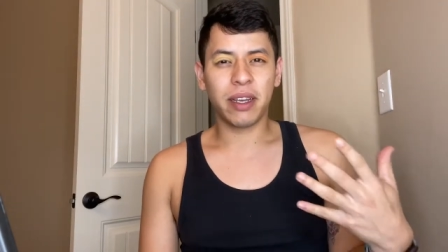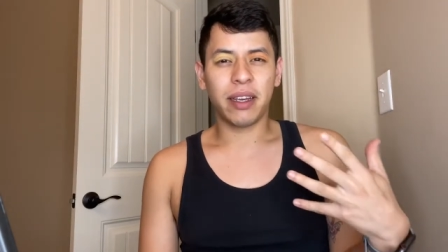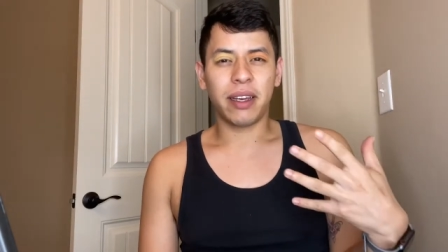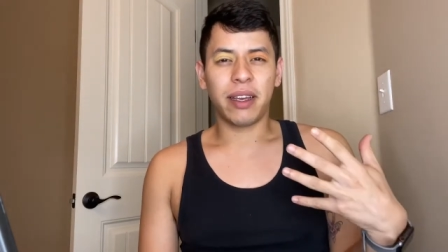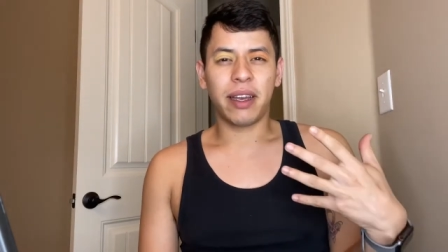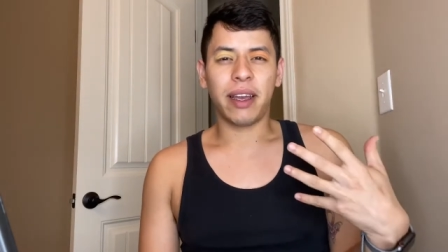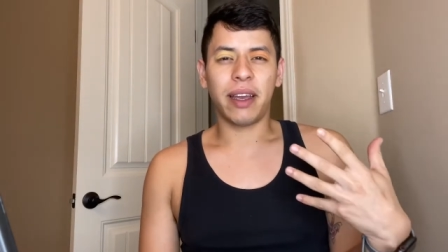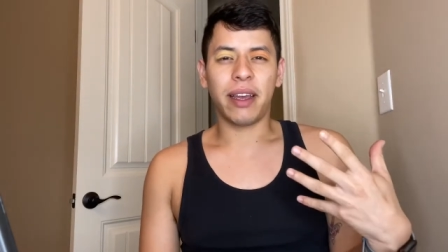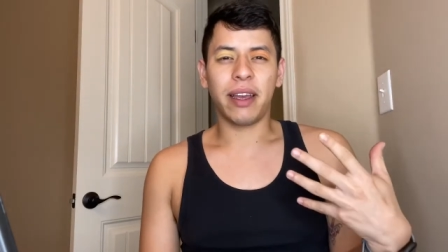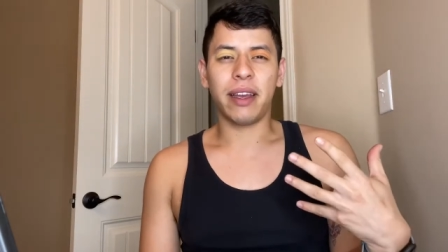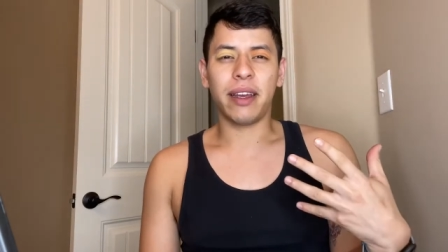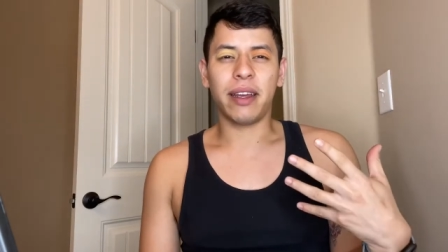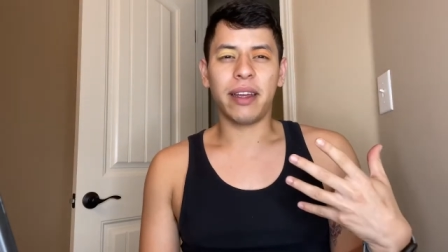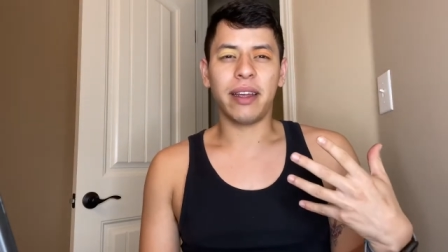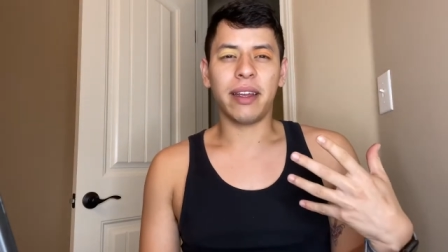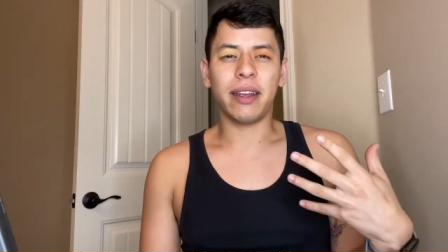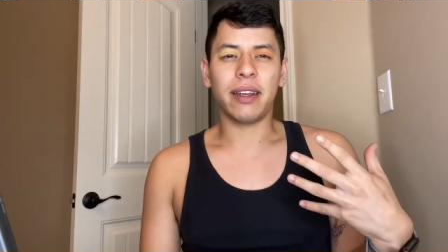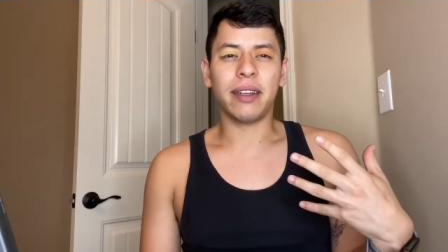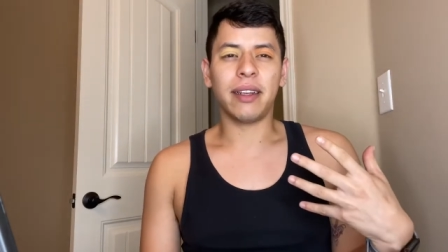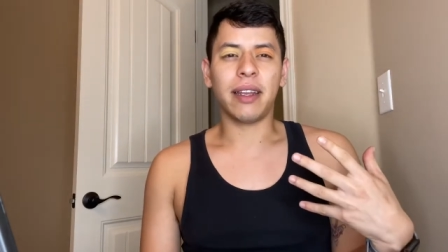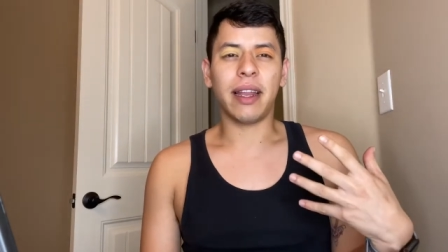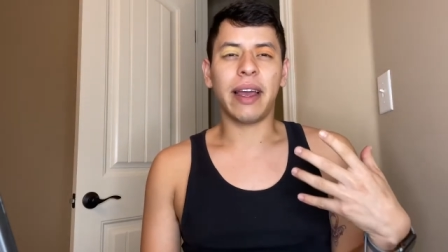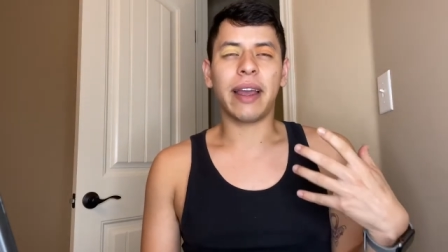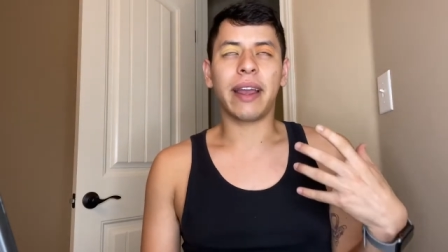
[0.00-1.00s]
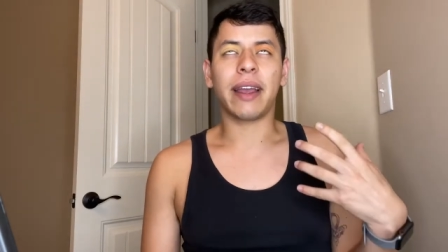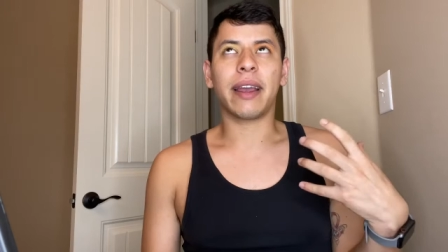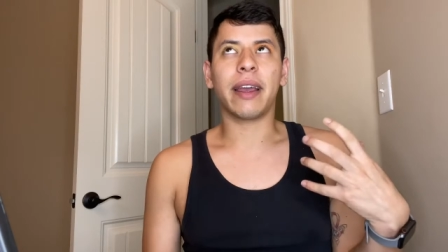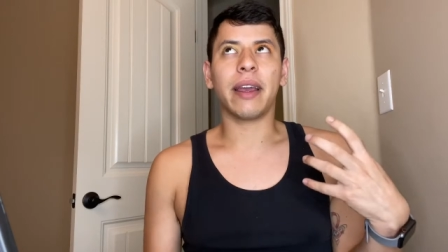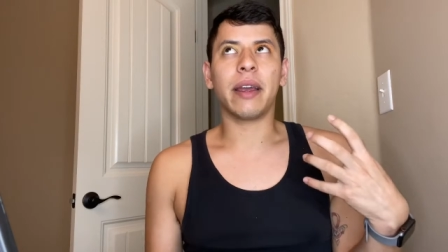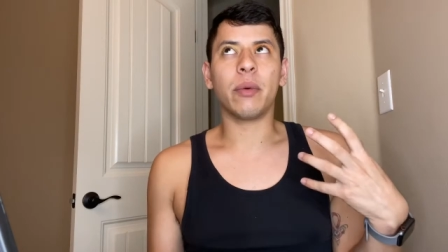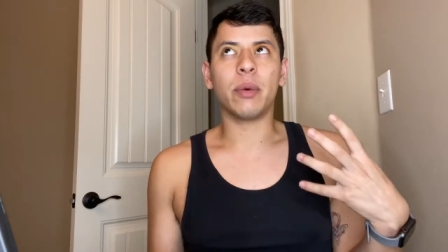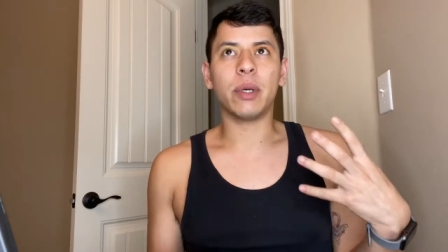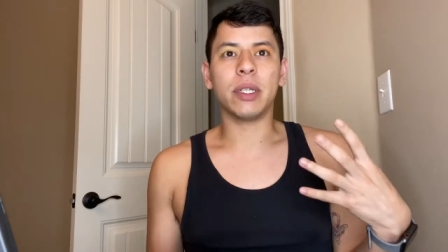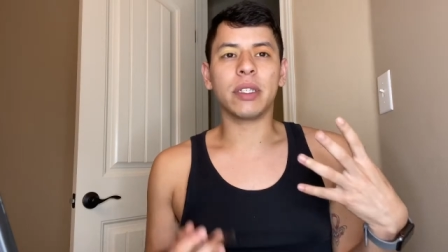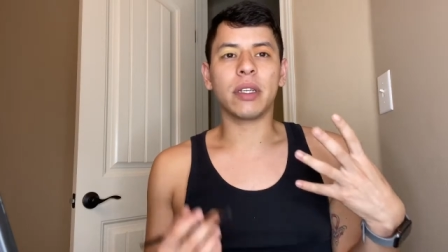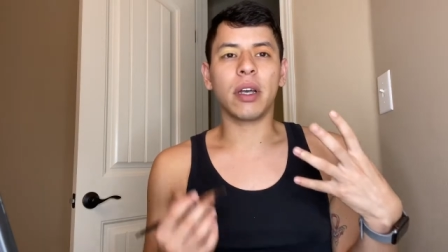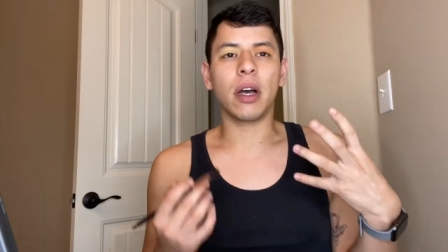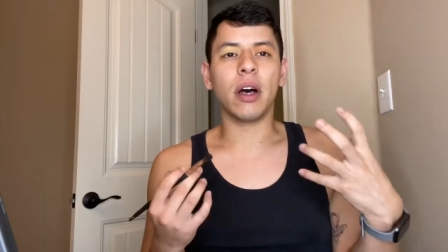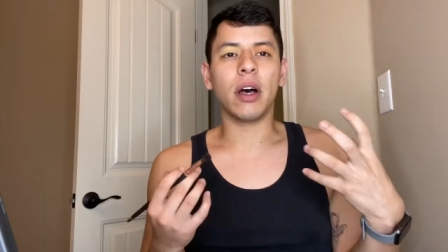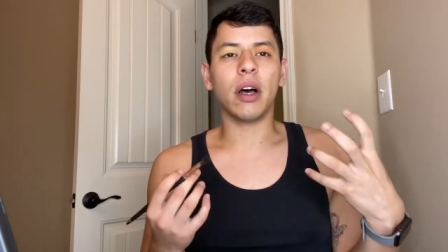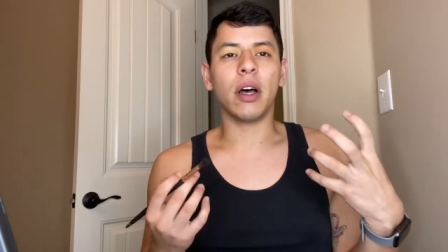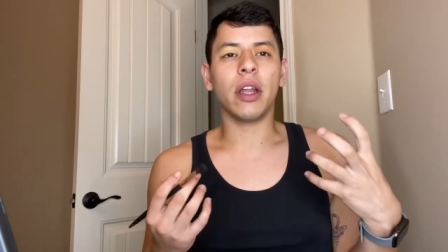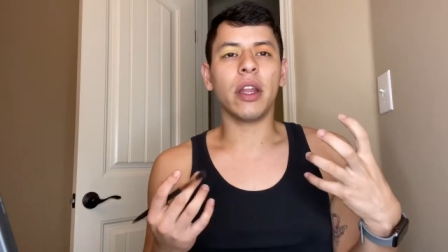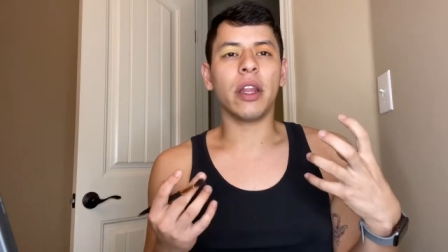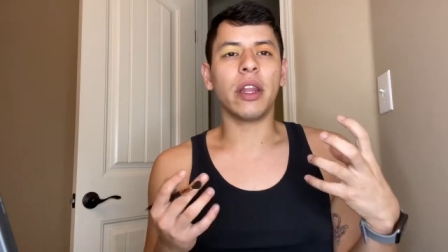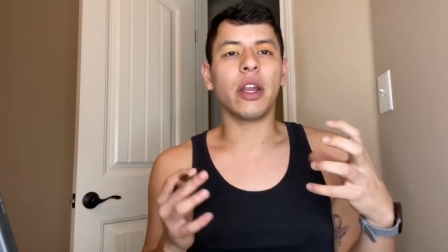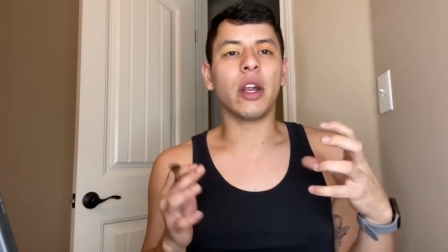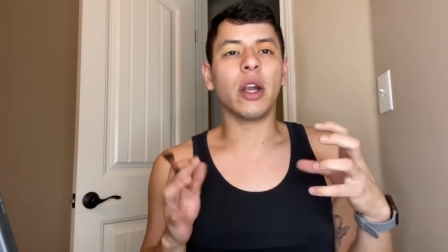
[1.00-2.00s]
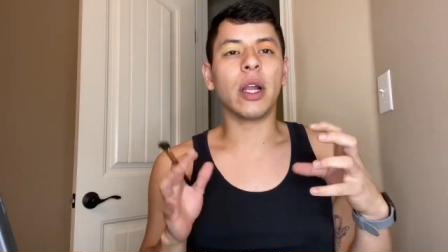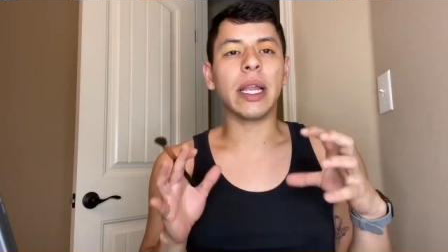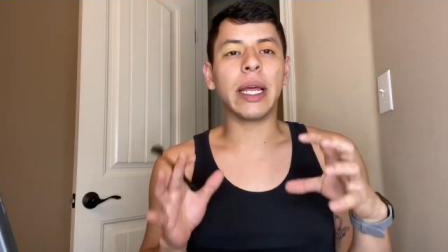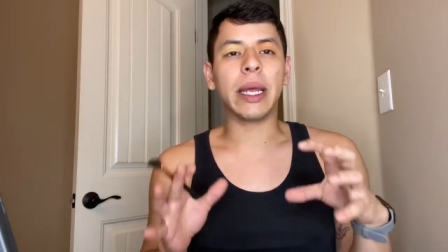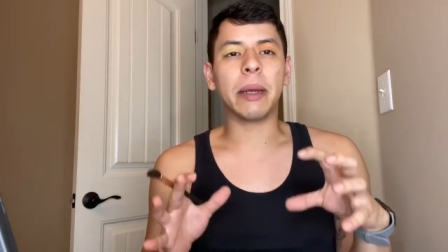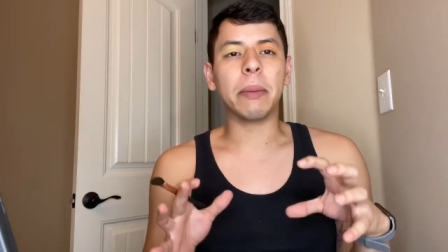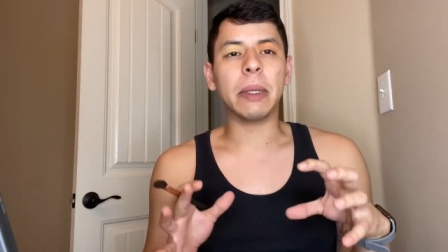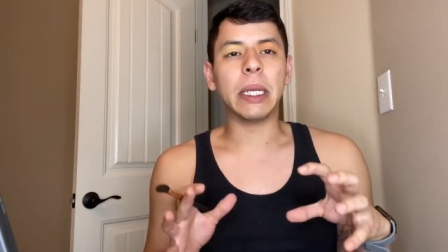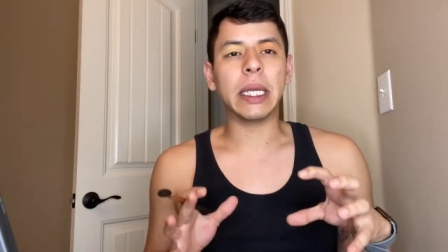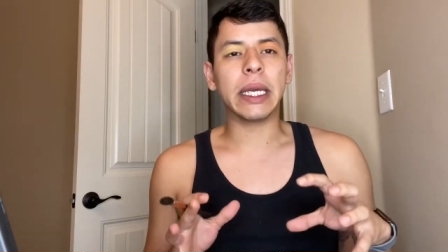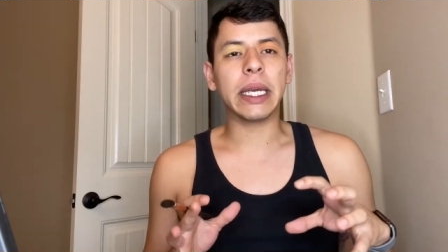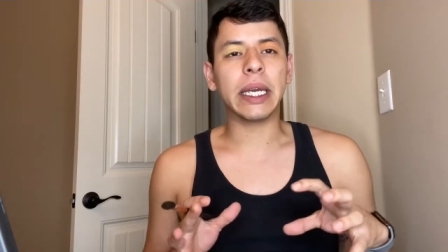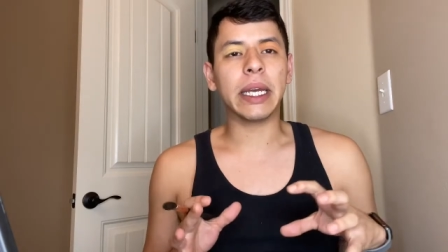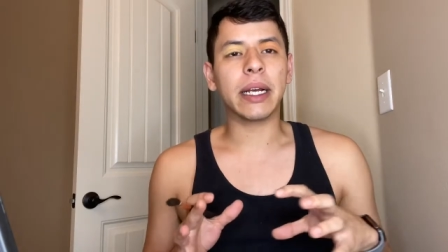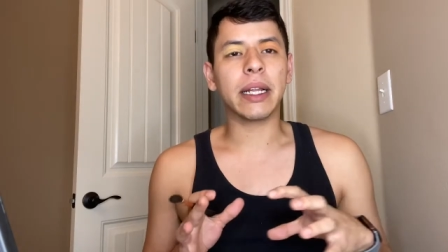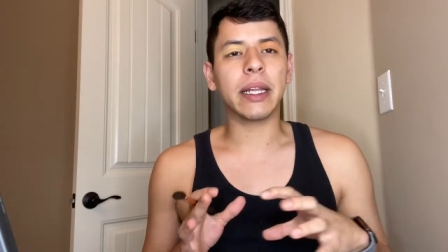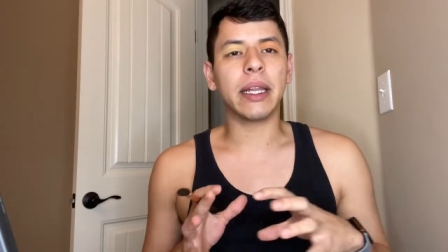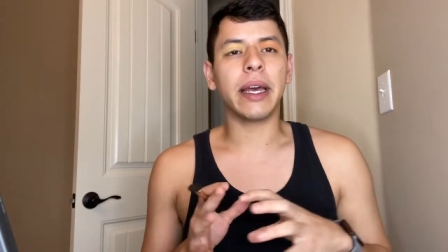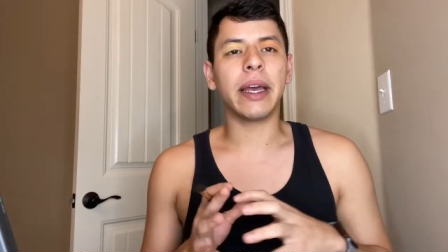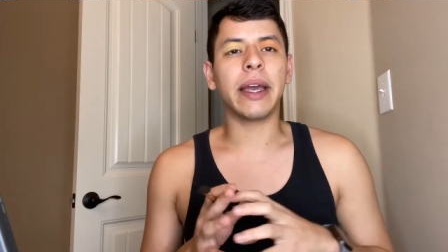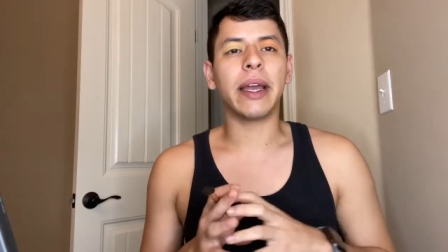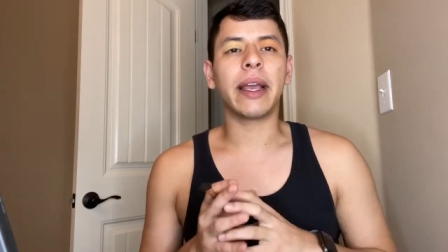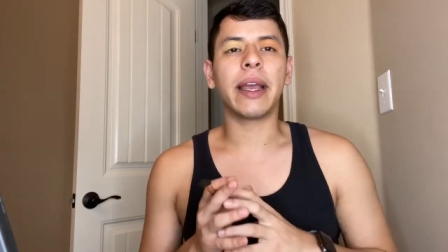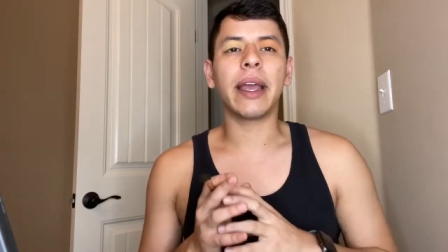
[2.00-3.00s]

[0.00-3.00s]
and like it was on their labeling like,